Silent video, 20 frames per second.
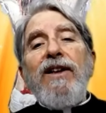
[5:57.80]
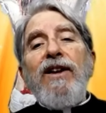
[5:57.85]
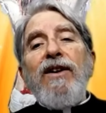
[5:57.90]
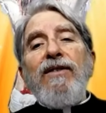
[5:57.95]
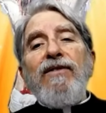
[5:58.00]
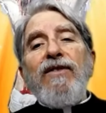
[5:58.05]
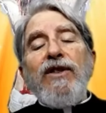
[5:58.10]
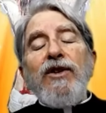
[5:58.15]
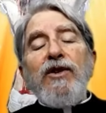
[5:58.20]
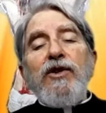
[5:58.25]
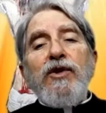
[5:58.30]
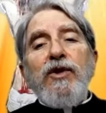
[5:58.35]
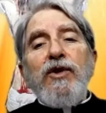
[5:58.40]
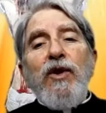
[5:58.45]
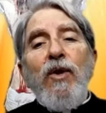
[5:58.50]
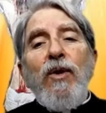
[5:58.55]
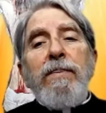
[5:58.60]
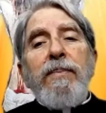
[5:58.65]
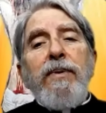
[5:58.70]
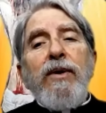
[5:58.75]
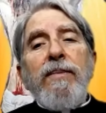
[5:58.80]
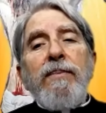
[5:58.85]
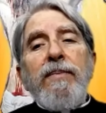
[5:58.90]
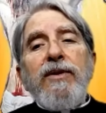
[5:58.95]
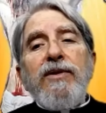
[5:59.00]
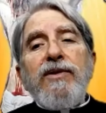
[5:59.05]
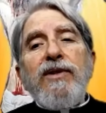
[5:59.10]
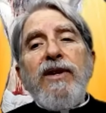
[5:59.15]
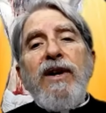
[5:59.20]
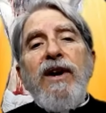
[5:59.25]
for the sole
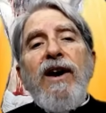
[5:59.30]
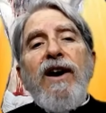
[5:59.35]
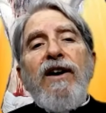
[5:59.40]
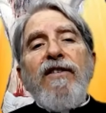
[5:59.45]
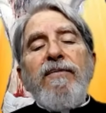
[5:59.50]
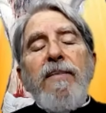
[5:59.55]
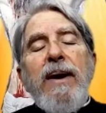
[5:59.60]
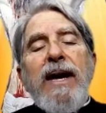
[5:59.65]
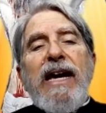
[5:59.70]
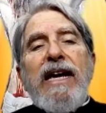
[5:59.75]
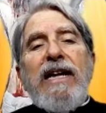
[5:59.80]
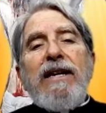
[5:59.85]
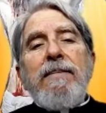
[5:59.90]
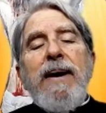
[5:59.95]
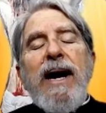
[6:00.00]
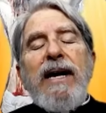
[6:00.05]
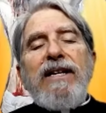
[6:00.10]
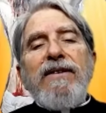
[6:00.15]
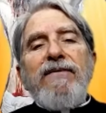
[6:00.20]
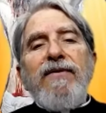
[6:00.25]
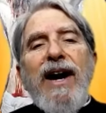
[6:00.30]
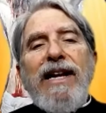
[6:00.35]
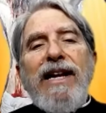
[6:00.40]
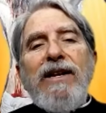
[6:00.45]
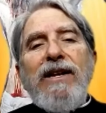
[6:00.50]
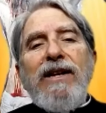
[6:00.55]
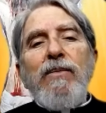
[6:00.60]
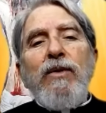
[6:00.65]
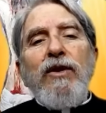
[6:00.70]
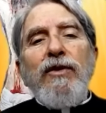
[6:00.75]
purpose of making my divine
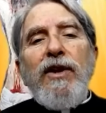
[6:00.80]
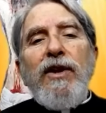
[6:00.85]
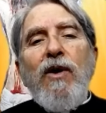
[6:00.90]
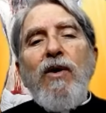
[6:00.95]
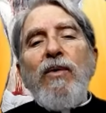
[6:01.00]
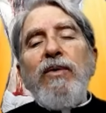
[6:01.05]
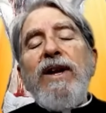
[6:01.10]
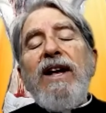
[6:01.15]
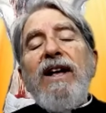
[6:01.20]
will known,